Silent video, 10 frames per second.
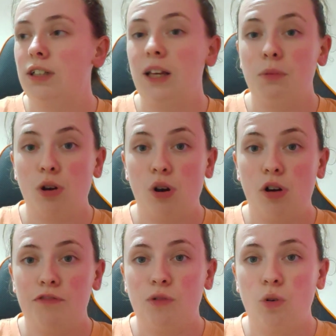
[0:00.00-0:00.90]

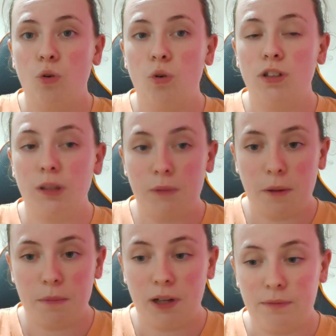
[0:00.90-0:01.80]
TBR for
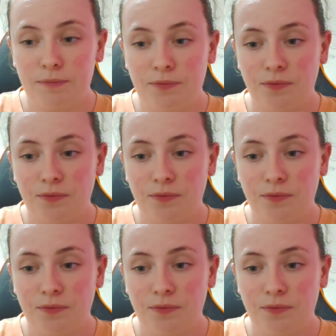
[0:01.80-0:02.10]
September,